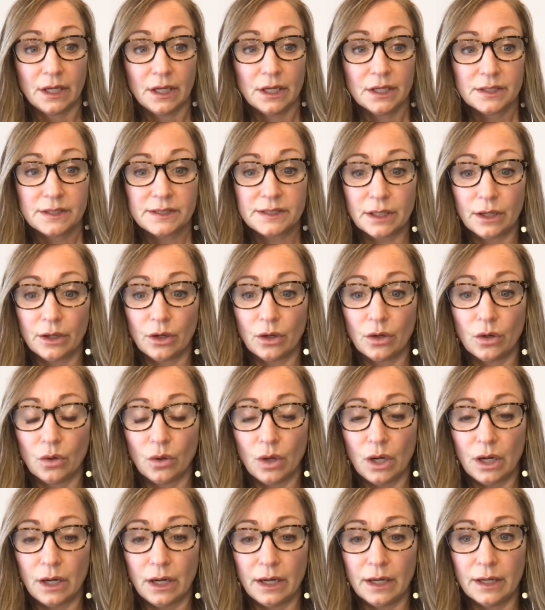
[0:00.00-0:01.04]

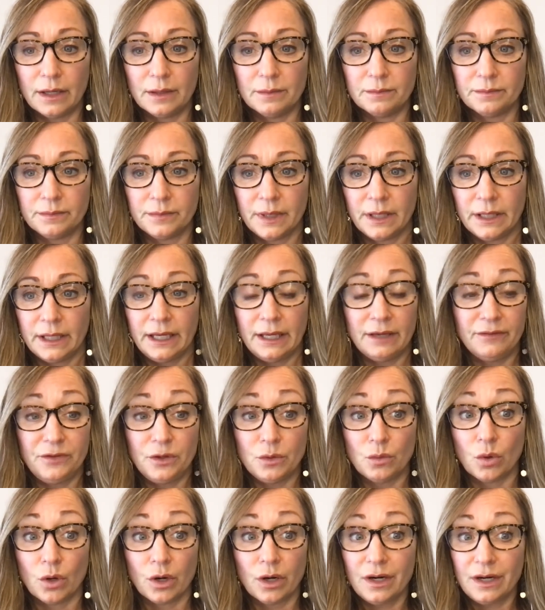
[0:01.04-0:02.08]
So if
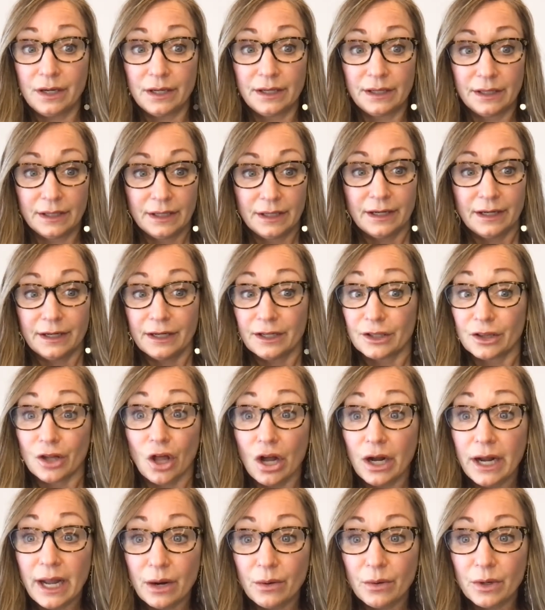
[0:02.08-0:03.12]
you work
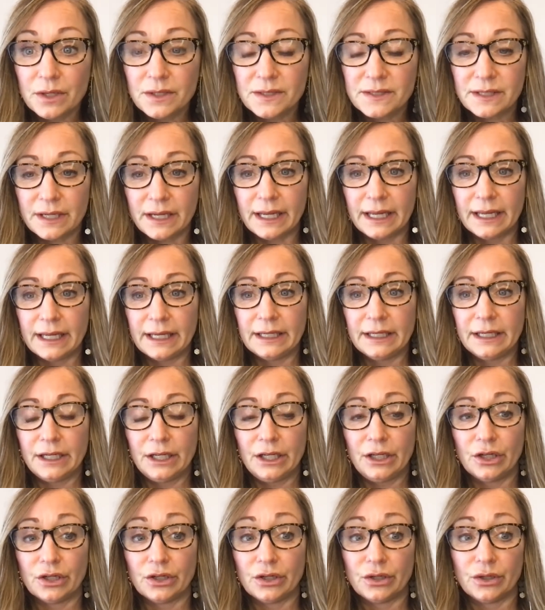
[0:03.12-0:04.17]
long hours and
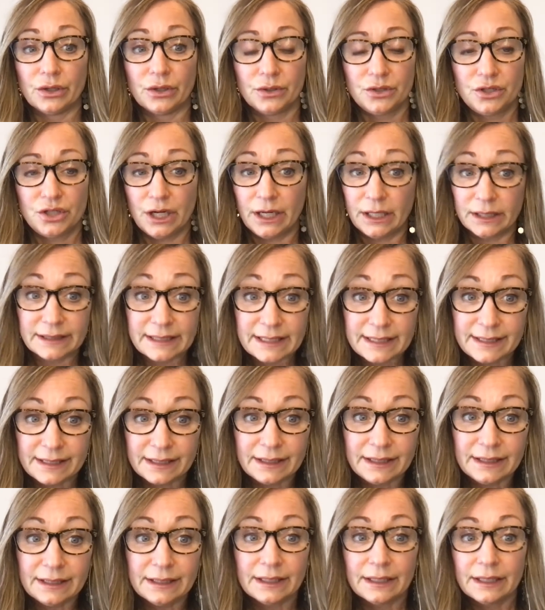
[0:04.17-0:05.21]
your child is
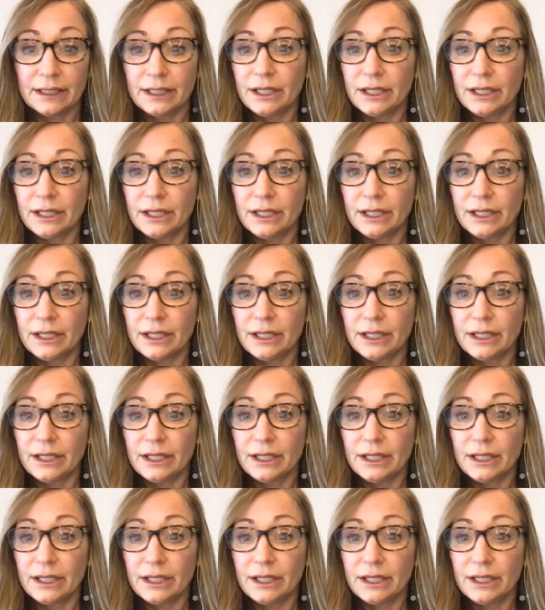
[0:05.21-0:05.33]
sick,